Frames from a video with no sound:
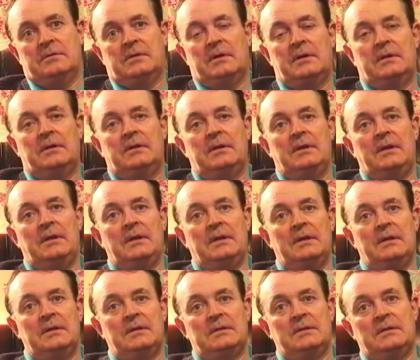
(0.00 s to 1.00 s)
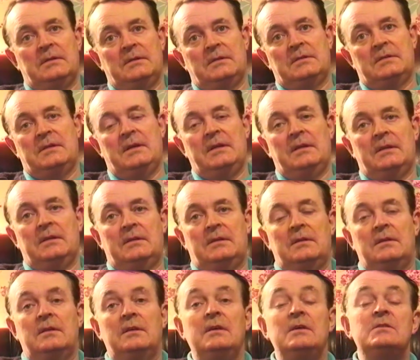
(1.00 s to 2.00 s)
certainly say that
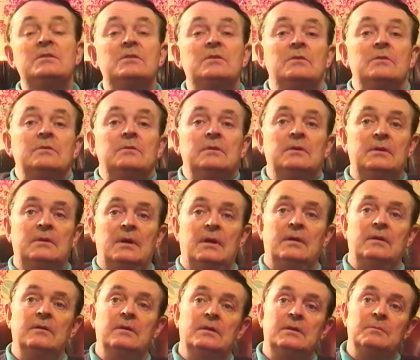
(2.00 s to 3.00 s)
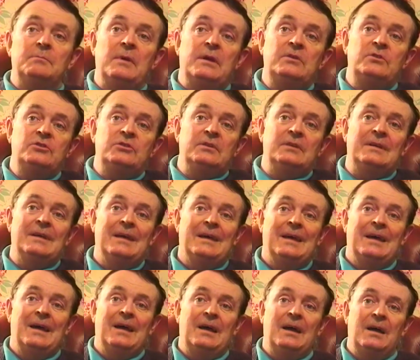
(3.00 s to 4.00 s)
these two that I'm going to mention
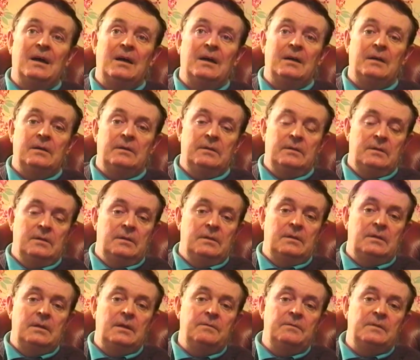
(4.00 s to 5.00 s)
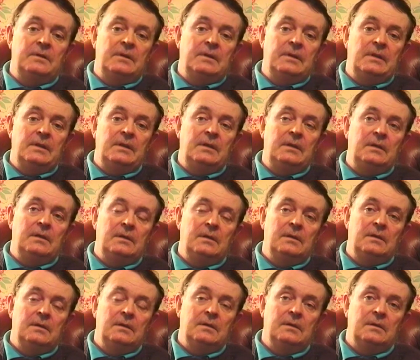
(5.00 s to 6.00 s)
are definitely
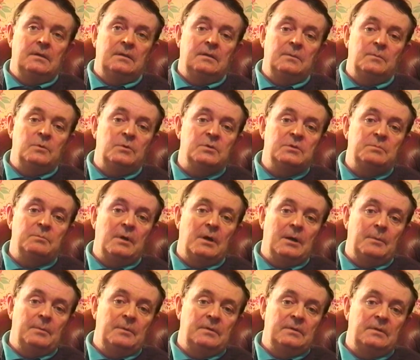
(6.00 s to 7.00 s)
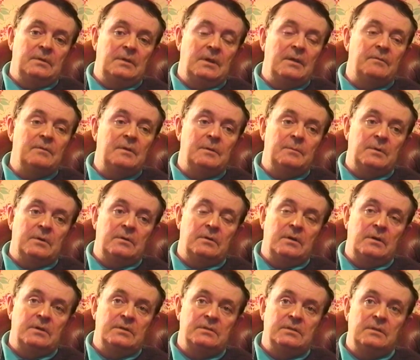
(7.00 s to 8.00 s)
the most popular that I've come
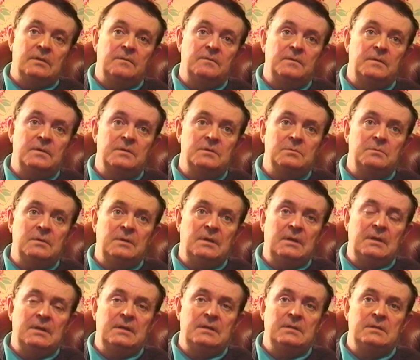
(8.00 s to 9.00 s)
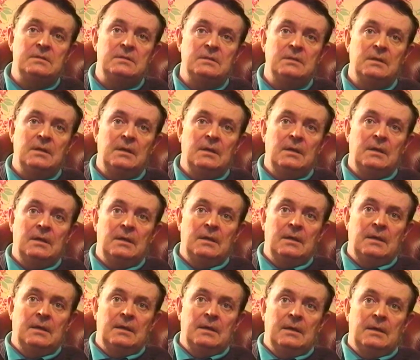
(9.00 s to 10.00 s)
across. And the first one is
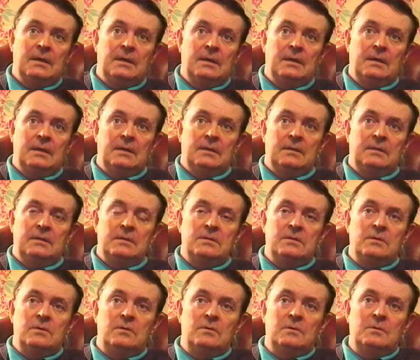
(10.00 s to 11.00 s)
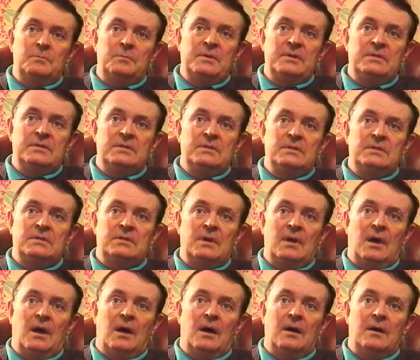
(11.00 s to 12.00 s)
this whole business
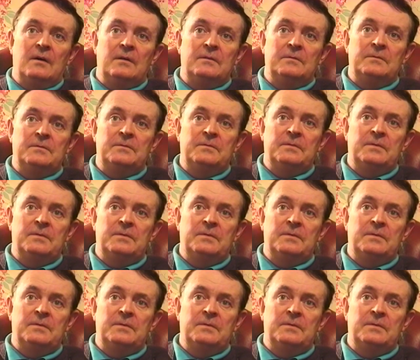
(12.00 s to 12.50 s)
of